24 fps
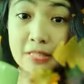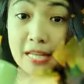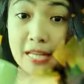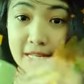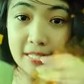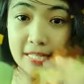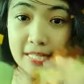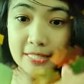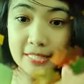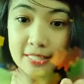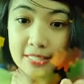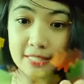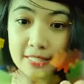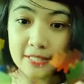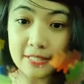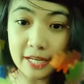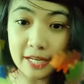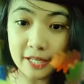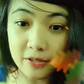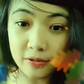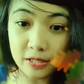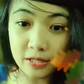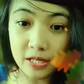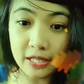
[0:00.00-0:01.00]
yeah, it's, it's
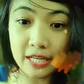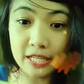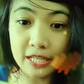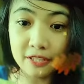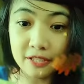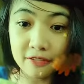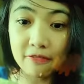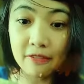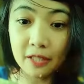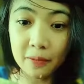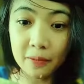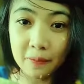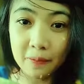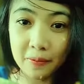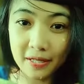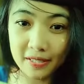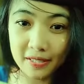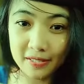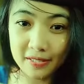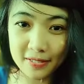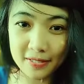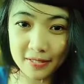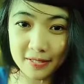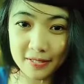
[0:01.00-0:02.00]
nine o'clock in the
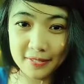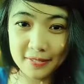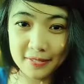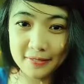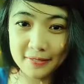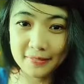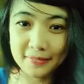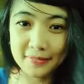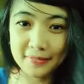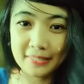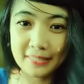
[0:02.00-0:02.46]
Philippines.